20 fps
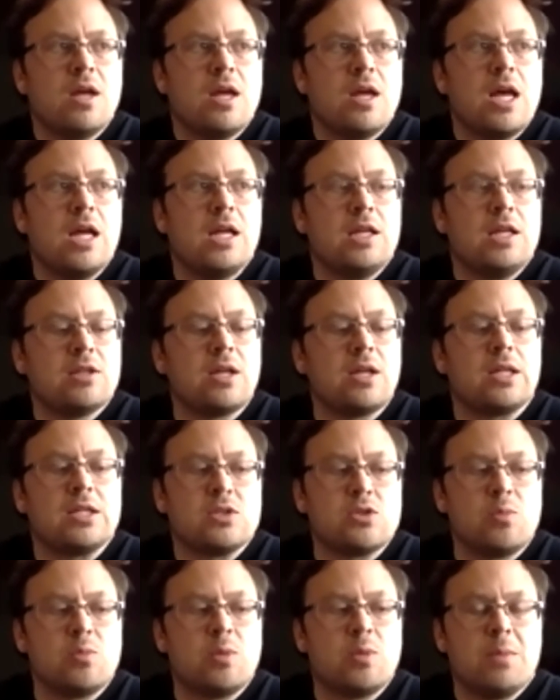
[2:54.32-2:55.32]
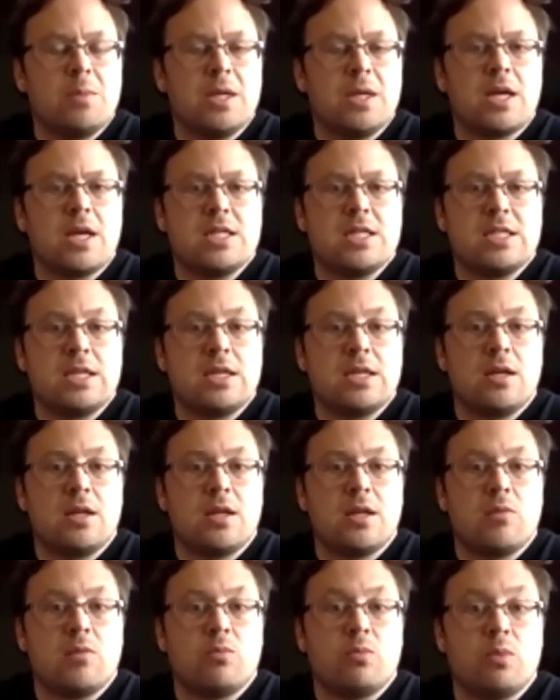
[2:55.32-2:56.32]
And he thought this would be a big idea
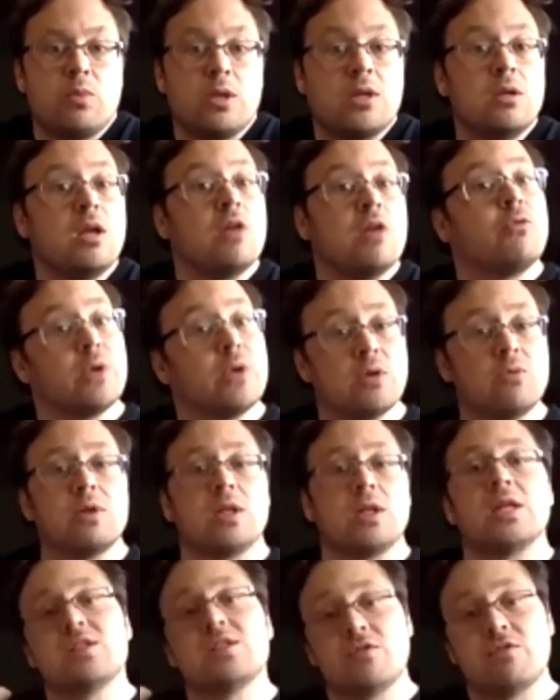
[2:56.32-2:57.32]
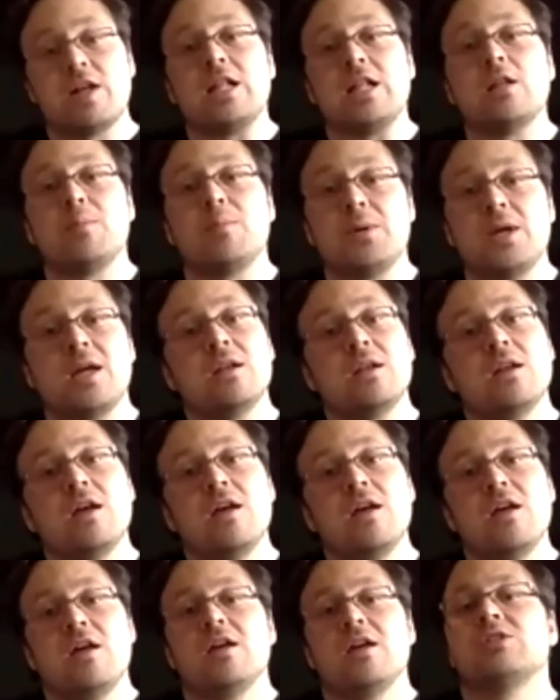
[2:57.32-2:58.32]
that if we could really develop
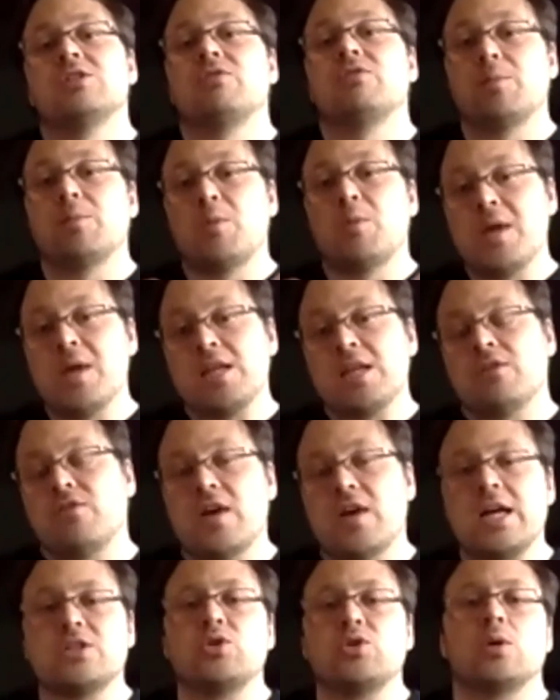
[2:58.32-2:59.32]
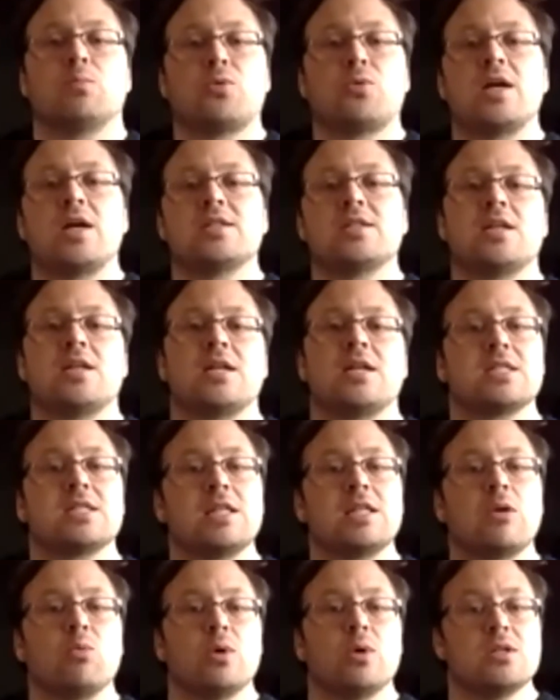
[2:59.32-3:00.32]
a manufacturing process
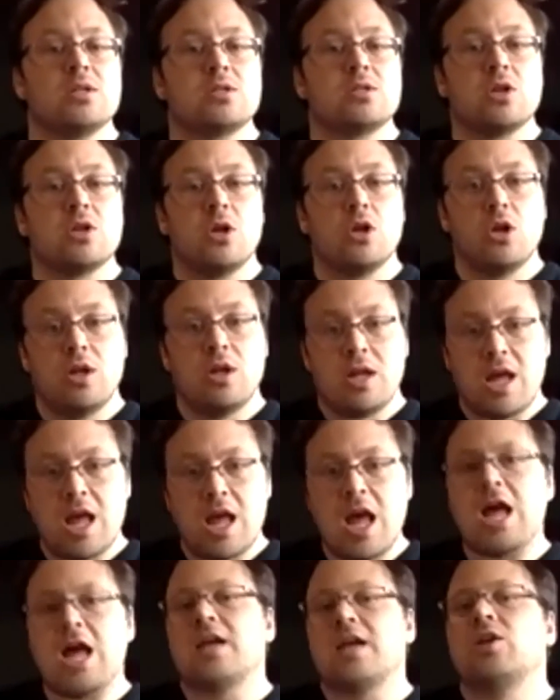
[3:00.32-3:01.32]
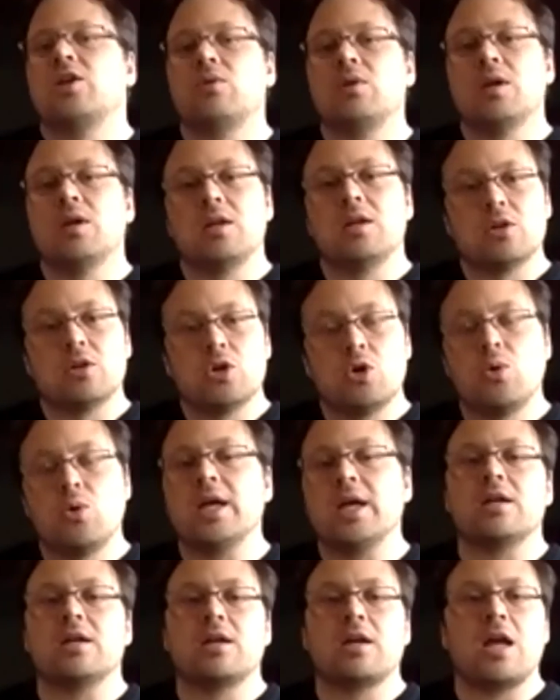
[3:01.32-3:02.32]
that was accurate and
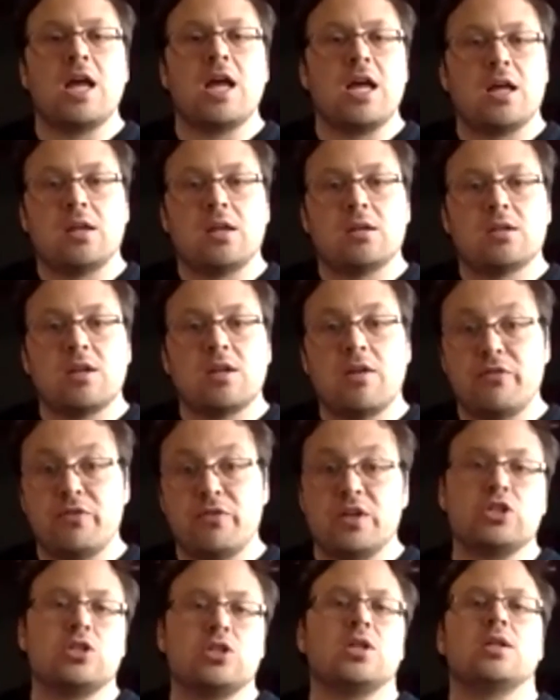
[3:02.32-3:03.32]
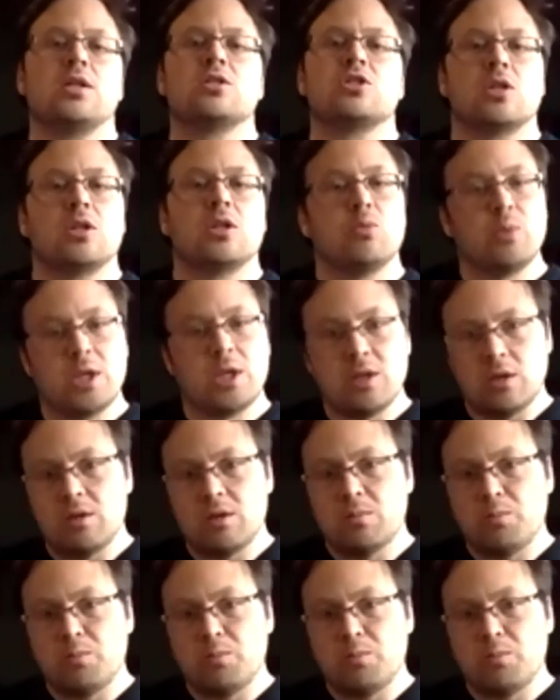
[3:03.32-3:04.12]
quick and efficient so that we could